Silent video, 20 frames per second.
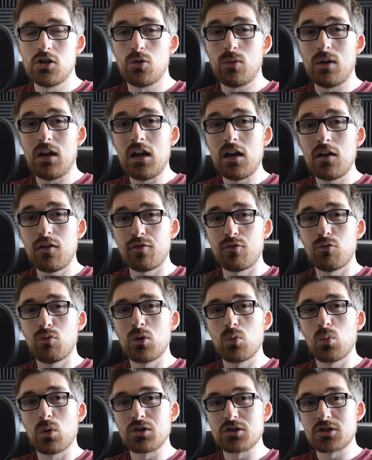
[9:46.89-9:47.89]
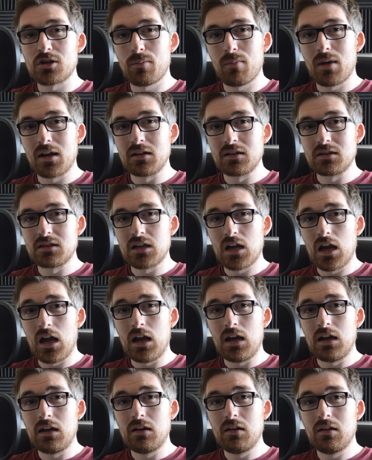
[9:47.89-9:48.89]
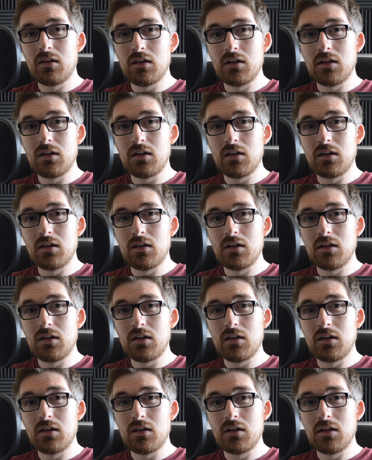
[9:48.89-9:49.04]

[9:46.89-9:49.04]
II if we want to maintain